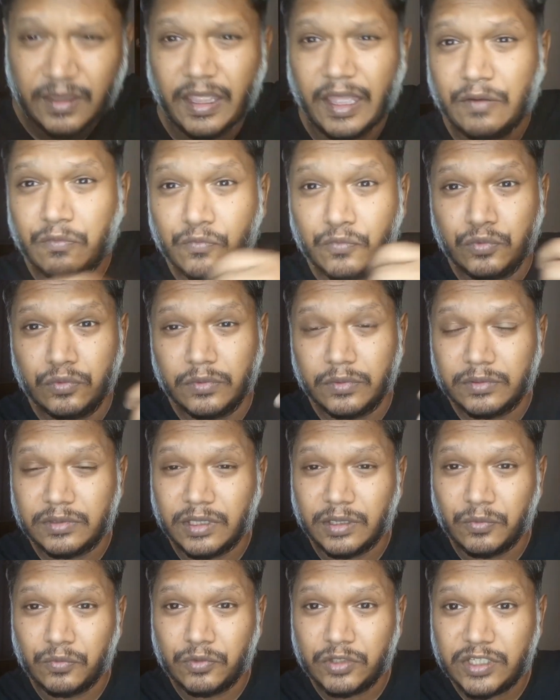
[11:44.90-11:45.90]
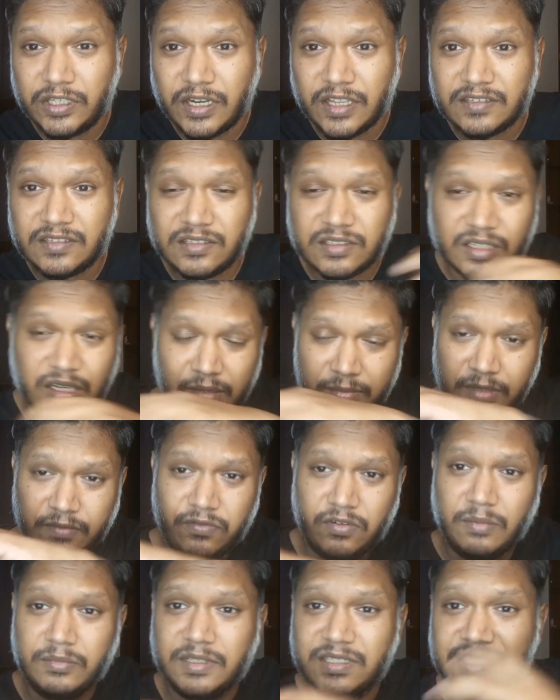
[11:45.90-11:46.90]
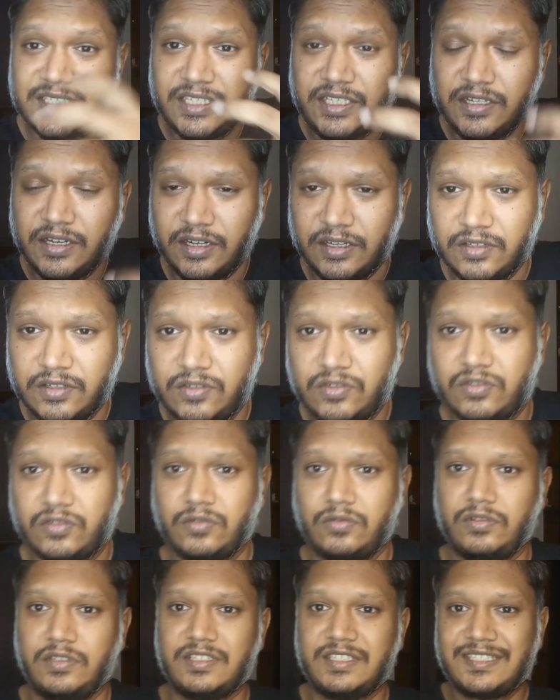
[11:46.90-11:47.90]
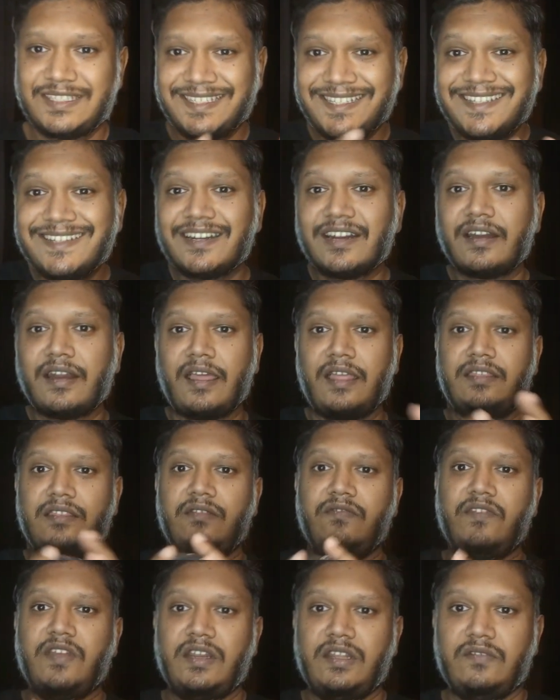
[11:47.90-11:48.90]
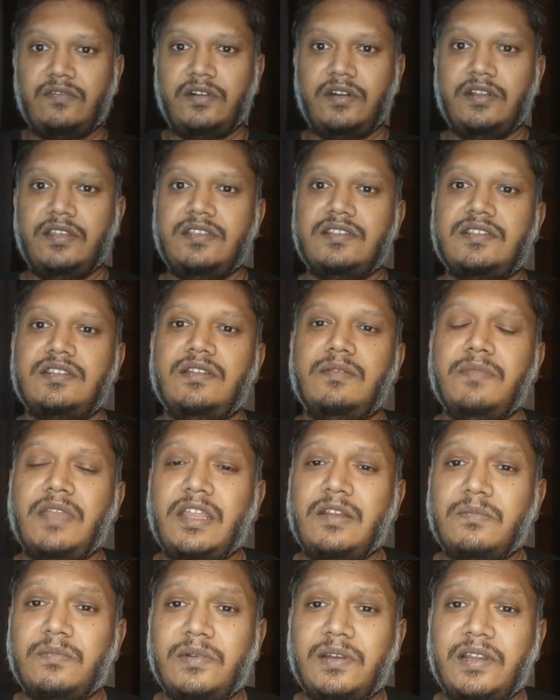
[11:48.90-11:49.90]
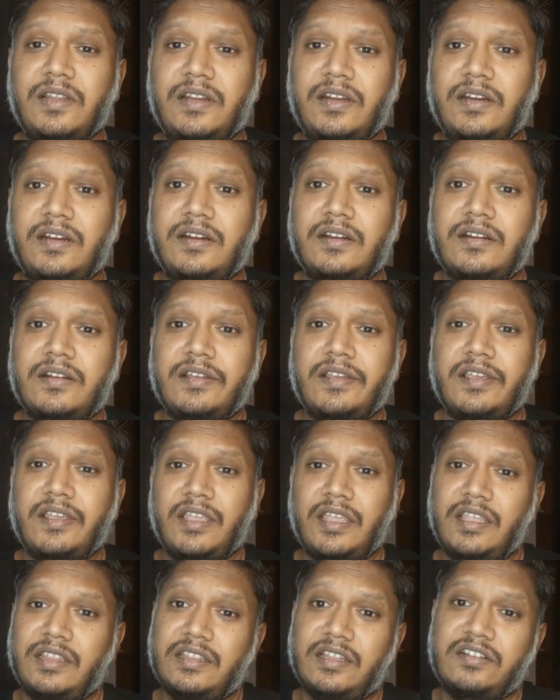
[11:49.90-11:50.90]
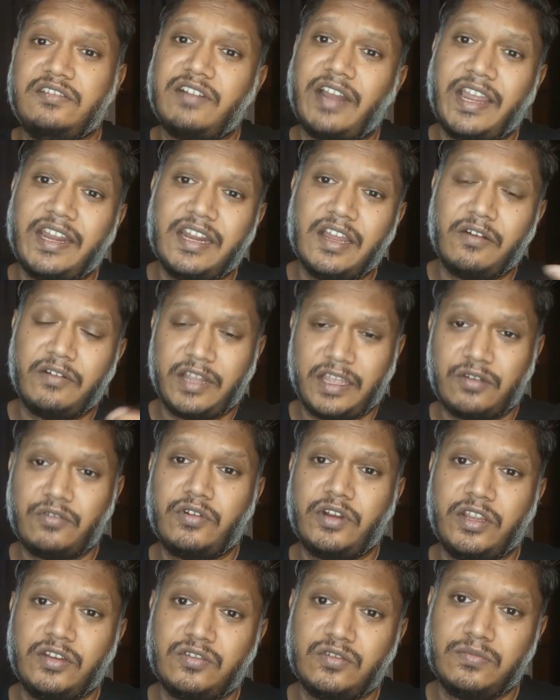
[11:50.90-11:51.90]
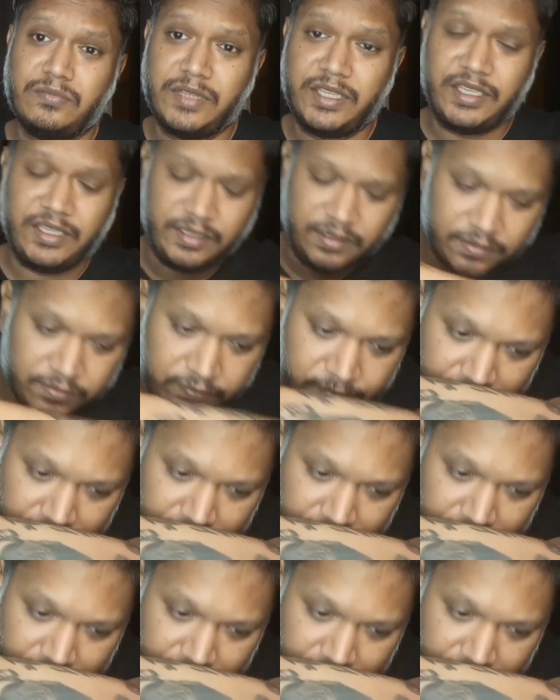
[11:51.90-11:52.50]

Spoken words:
and the woodiness is coming from the cedar. So the cedar and the vetiver is the main player in the dry down, according to me.